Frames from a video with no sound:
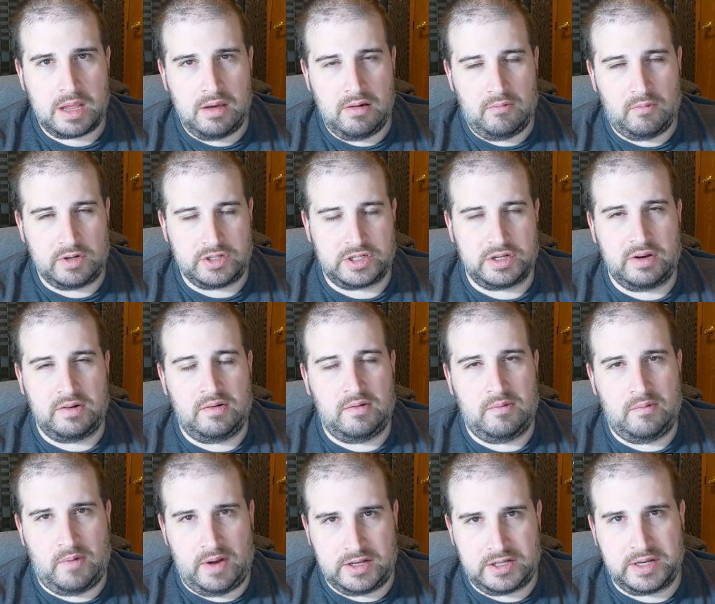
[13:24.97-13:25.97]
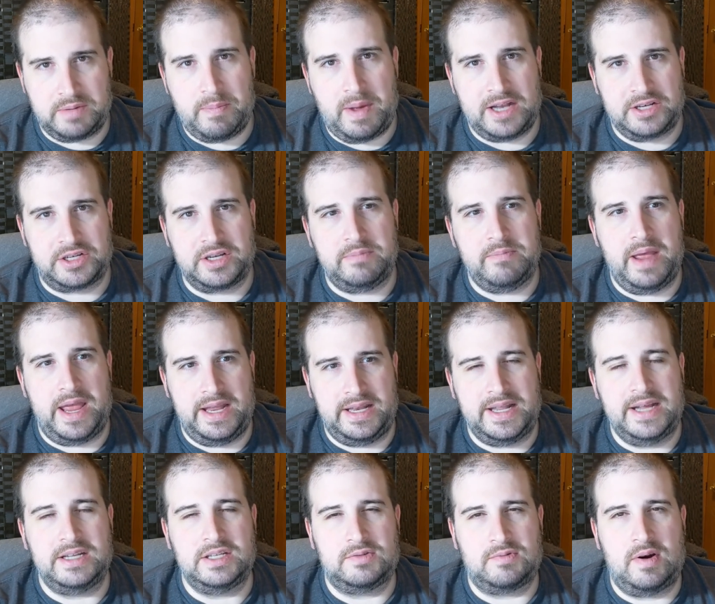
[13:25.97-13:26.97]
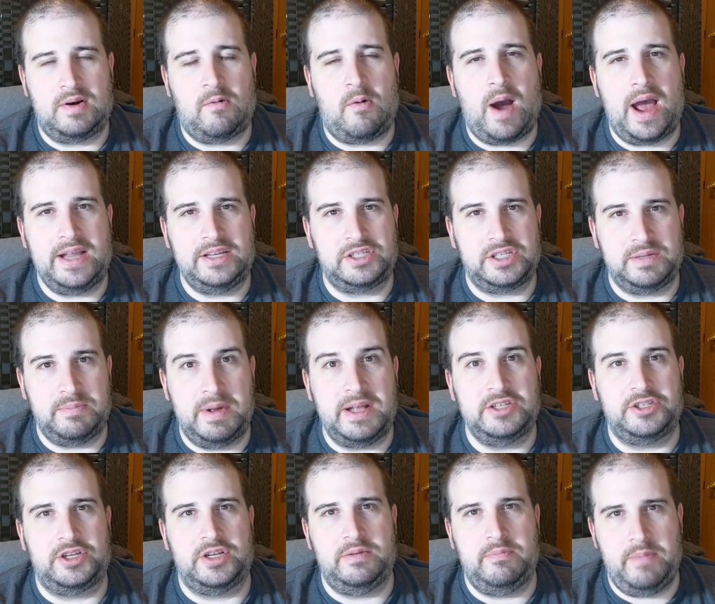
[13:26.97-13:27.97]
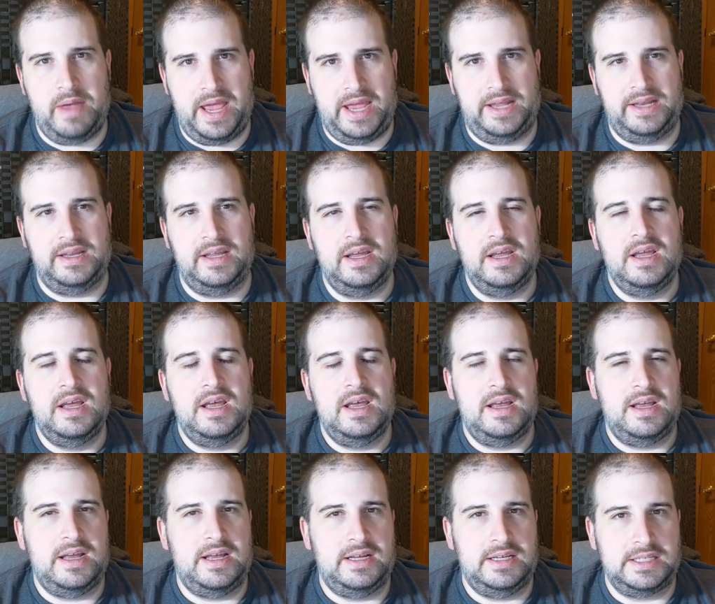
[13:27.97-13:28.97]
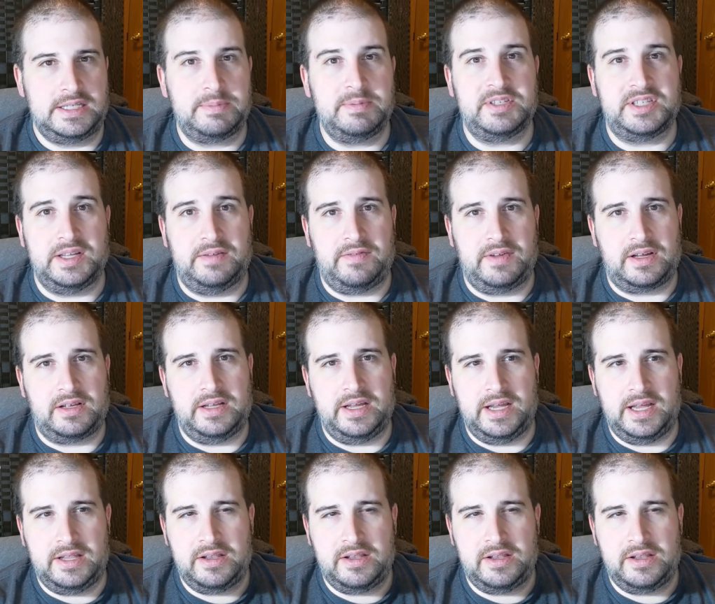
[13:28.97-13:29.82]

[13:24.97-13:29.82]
when she mentioned Maine, that's why she mentioned Maine specifically.